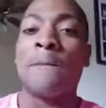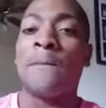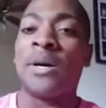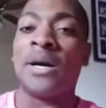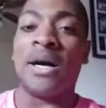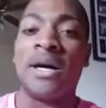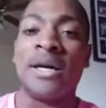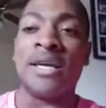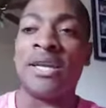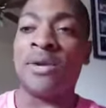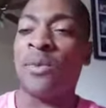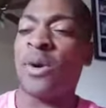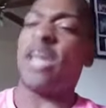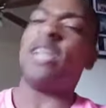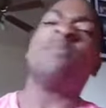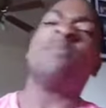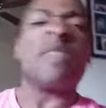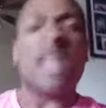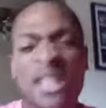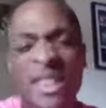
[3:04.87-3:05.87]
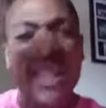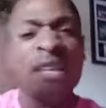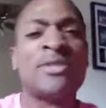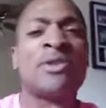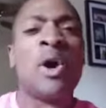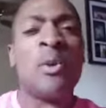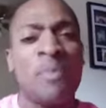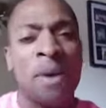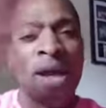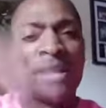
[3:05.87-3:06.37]
But anyway,
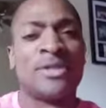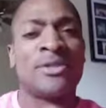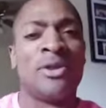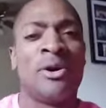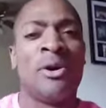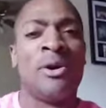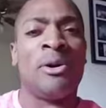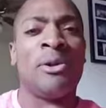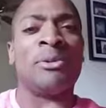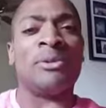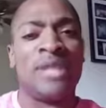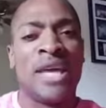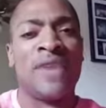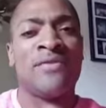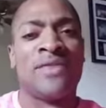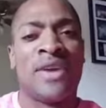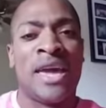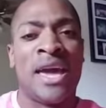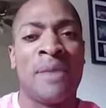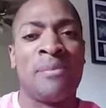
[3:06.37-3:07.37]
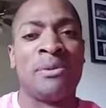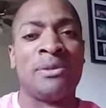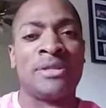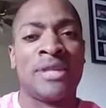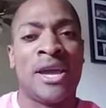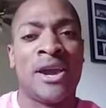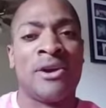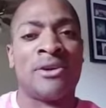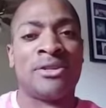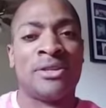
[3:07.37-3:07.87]
let's go back to the whole Nev Campbell's
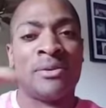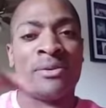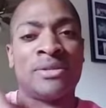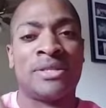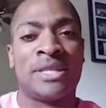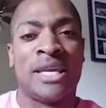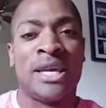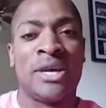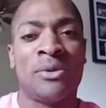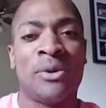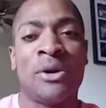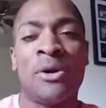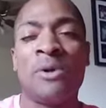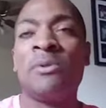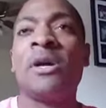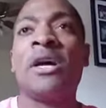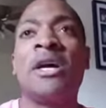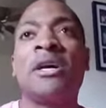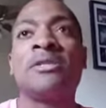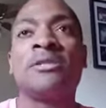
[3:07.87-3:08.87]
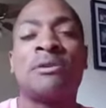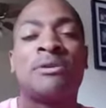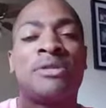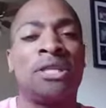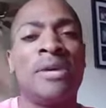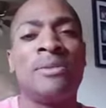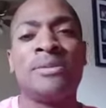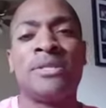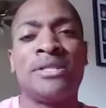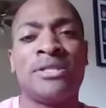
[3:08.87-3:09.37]
character was the hero. So
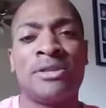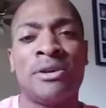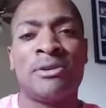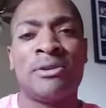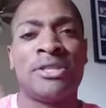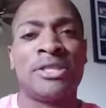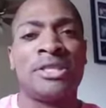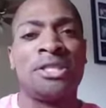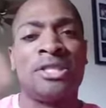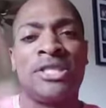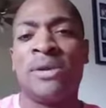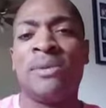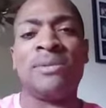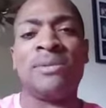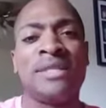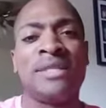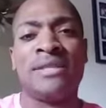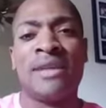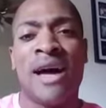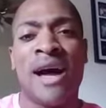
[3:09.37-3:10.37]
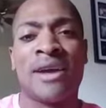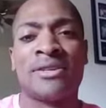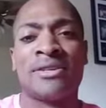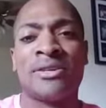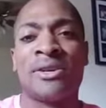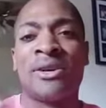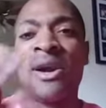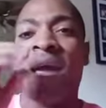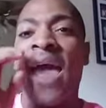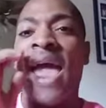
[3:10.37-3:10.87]
she was a surgeon, she was a
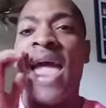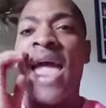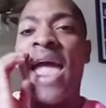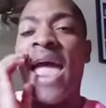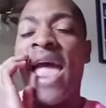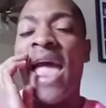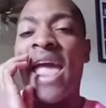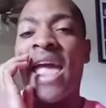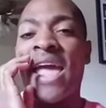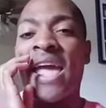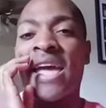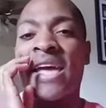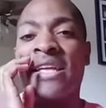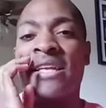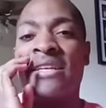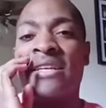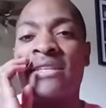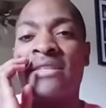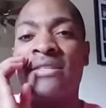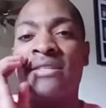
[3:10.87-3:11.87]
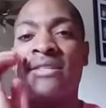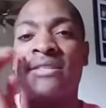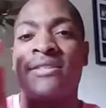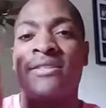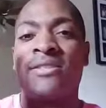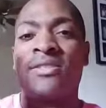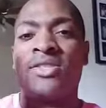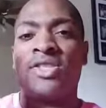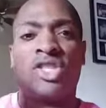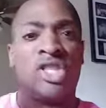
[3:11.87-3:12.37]
doctor, and
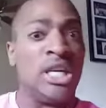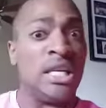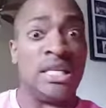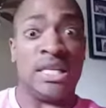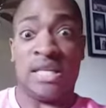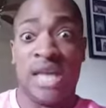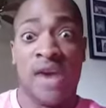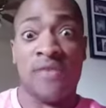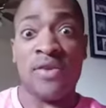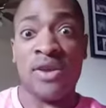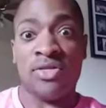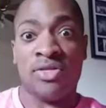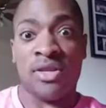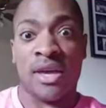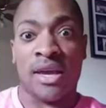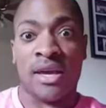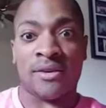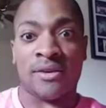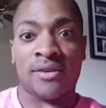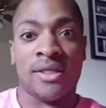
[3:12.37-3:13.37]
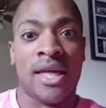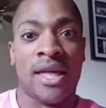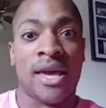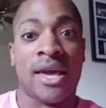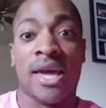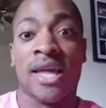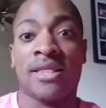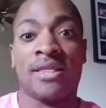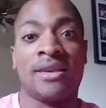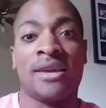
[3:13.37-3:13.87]
she did everything.
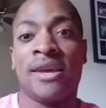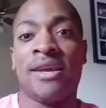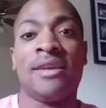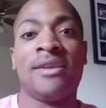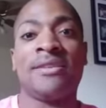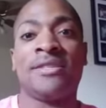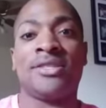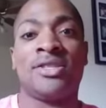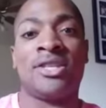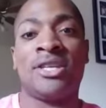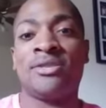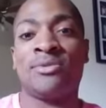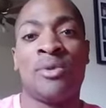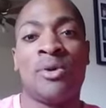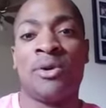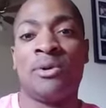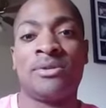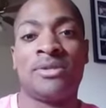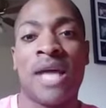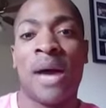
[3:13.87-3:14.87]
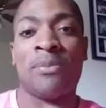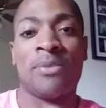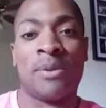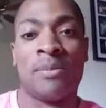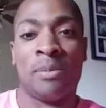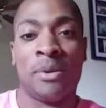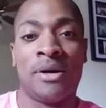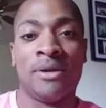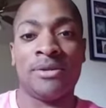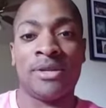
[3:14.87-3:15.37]
Like at the end, she's the one who stopped the
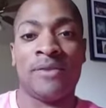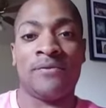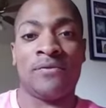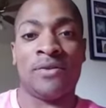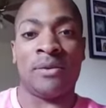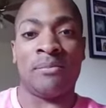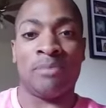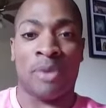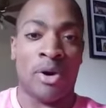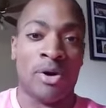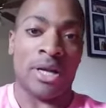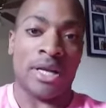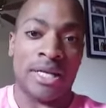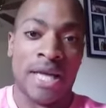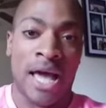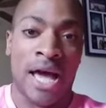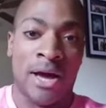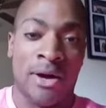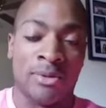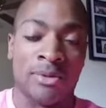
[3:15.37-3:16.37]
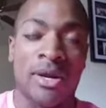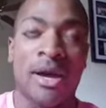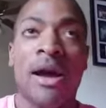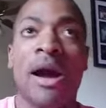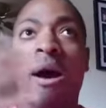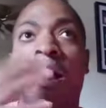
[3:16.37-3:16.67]
building from burning down.